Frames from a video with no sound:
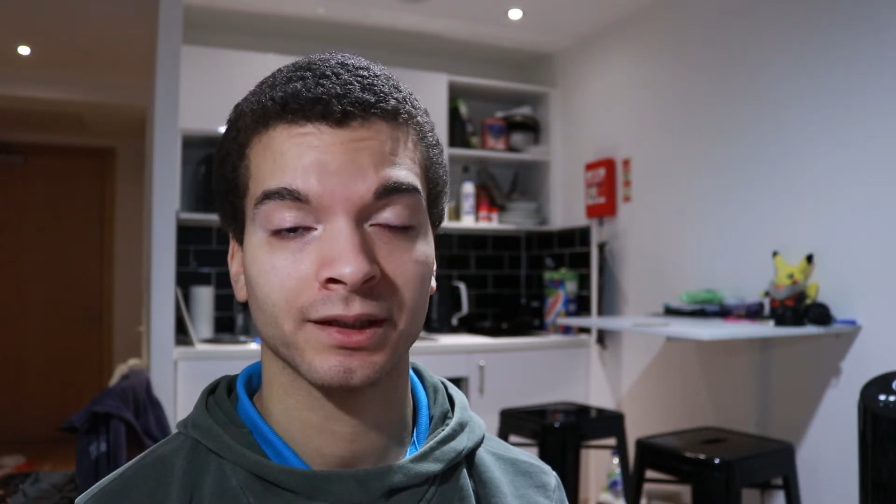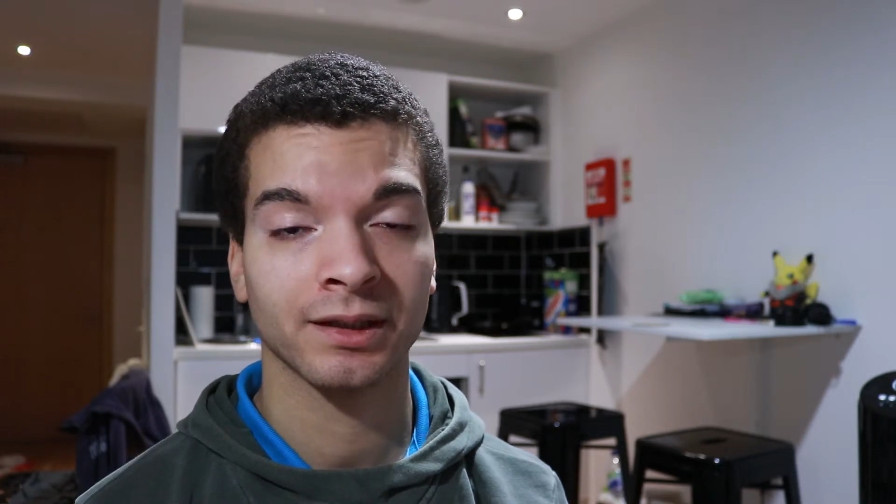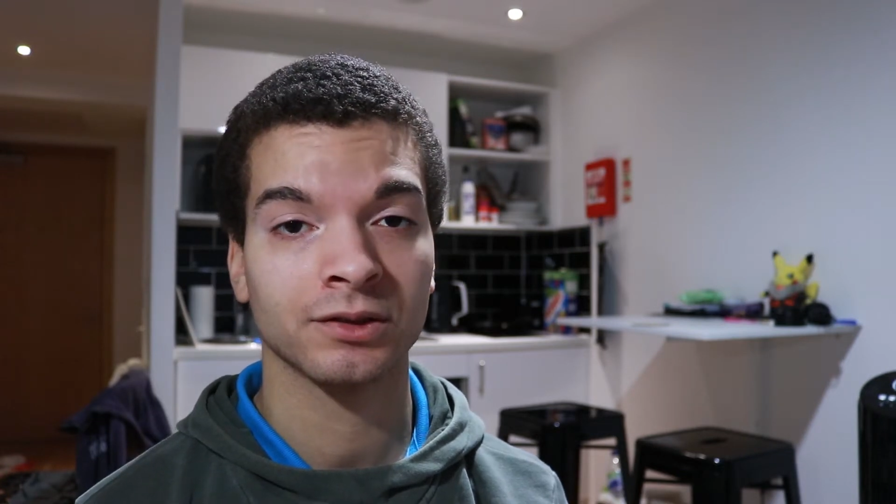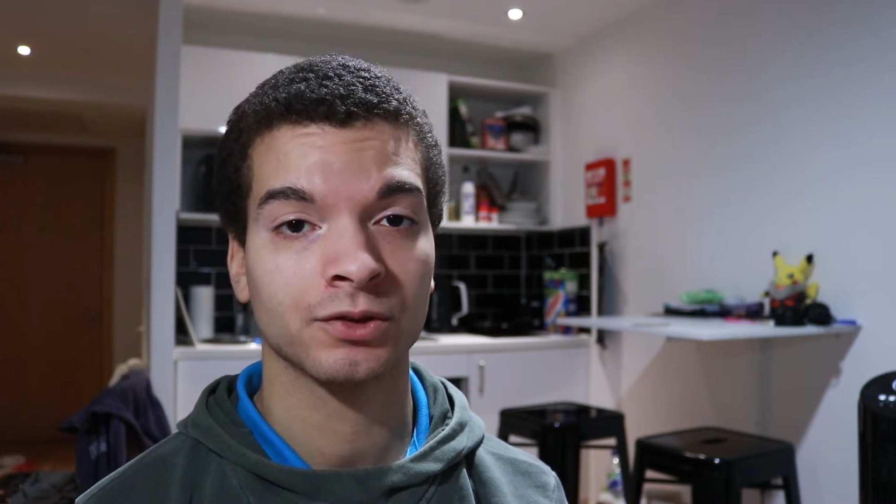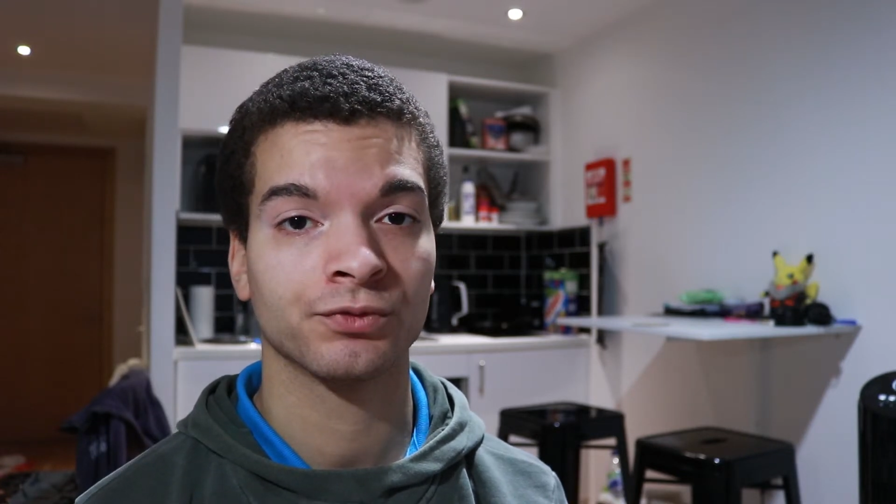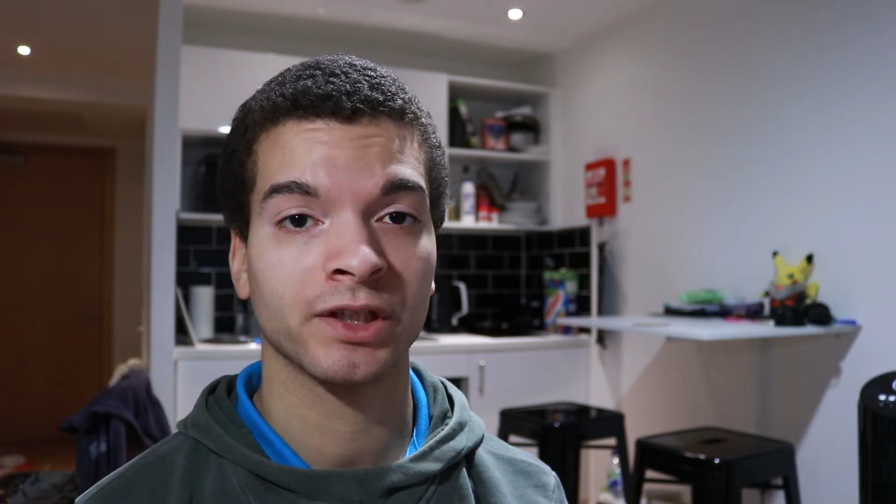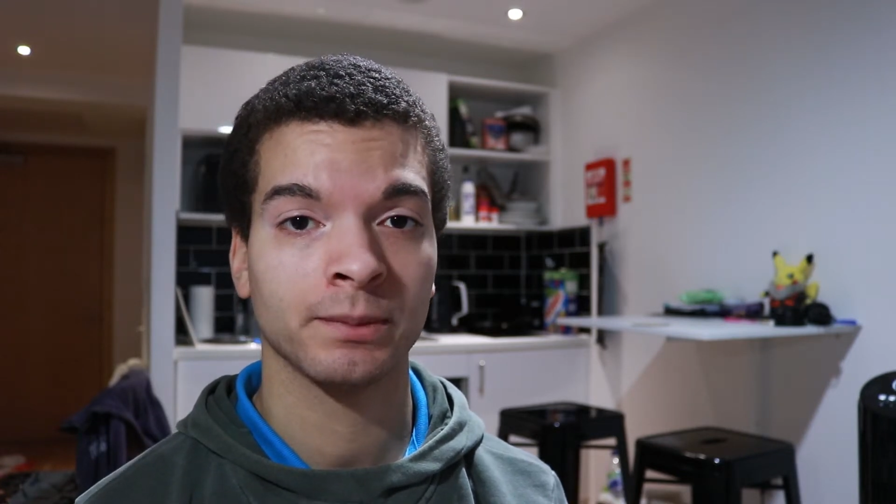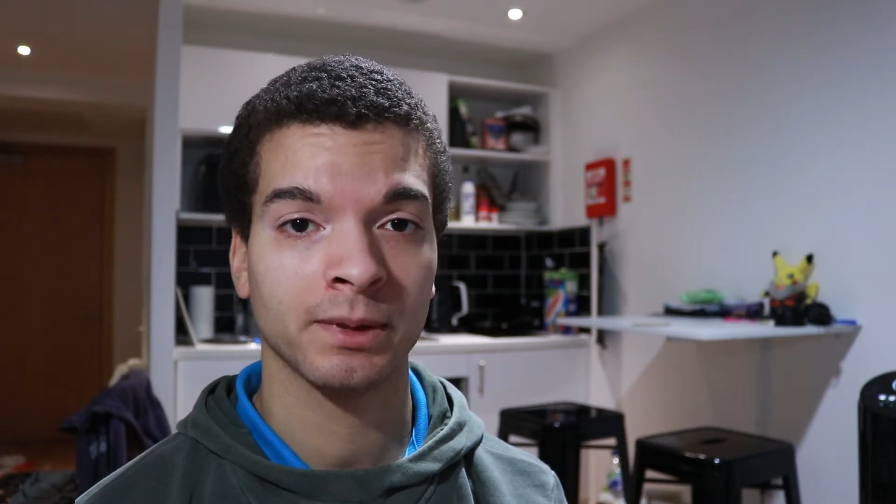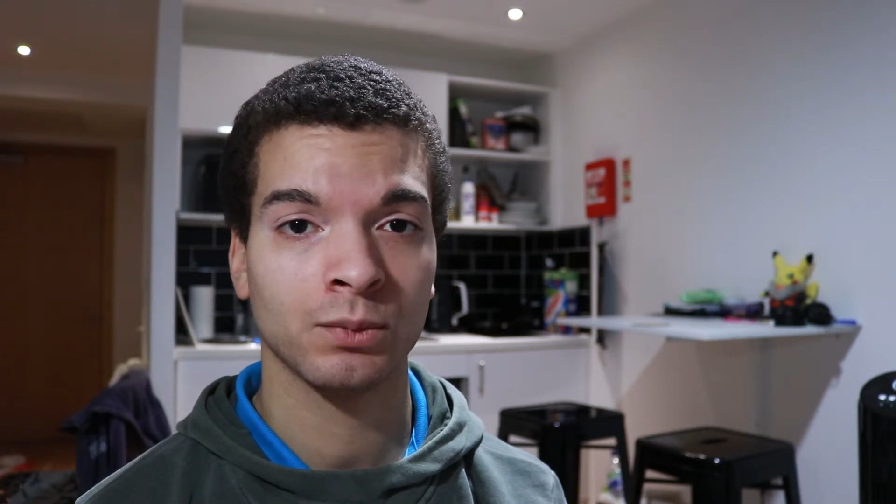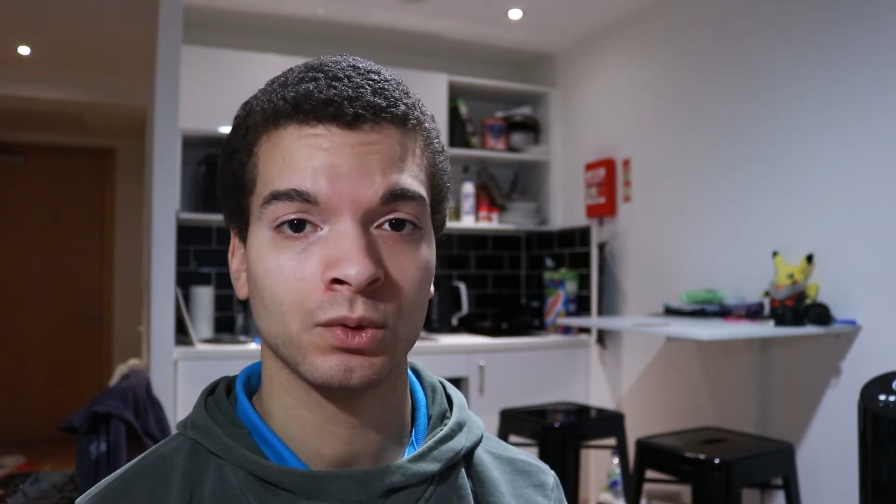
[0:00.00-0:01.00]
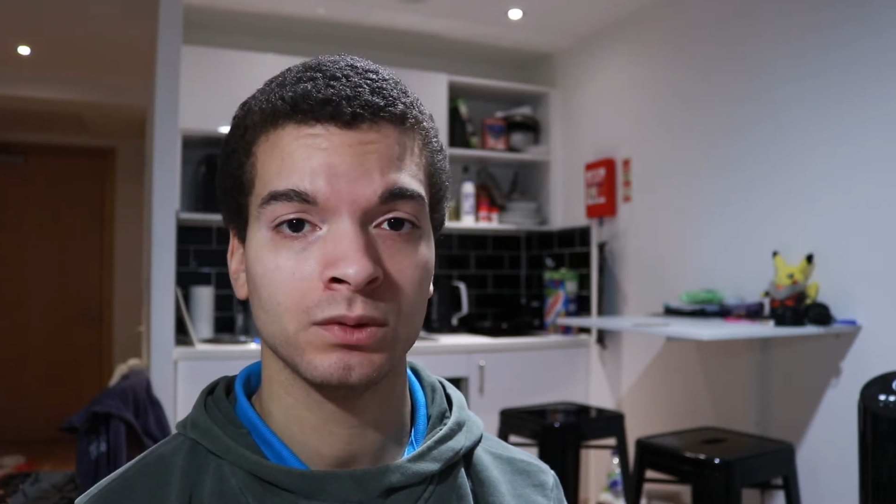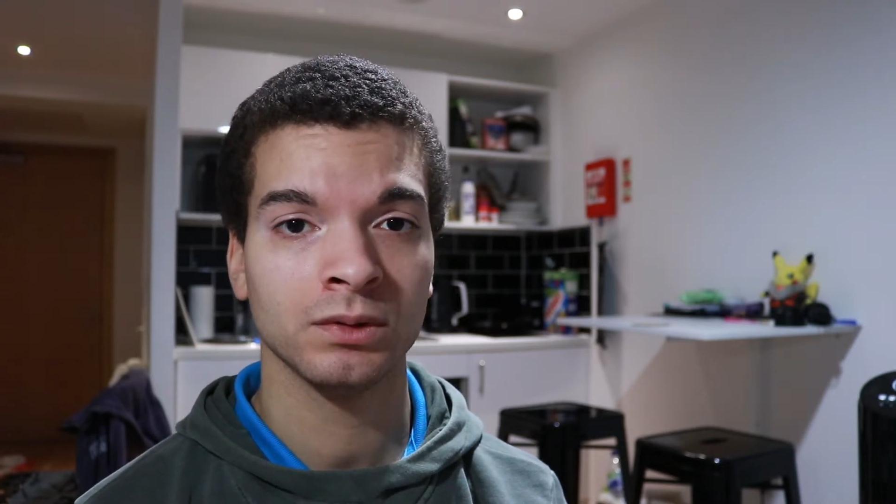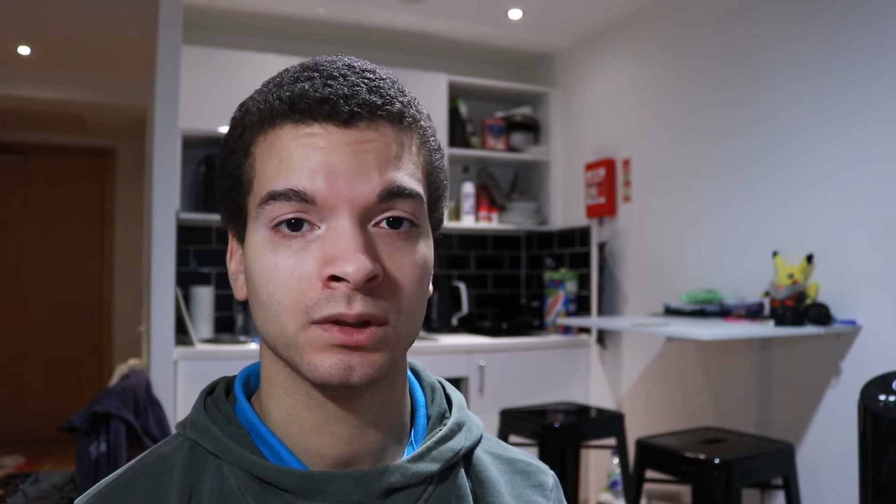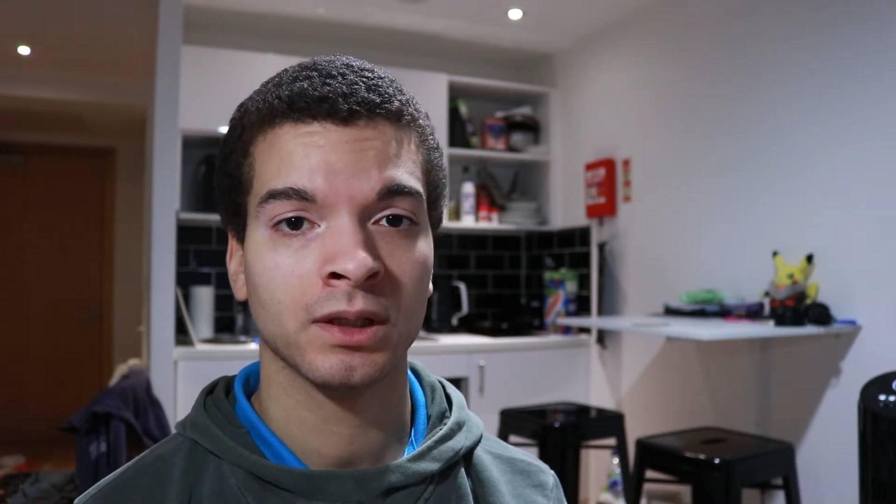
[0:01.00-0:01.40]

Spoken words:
LINK to read a bit more,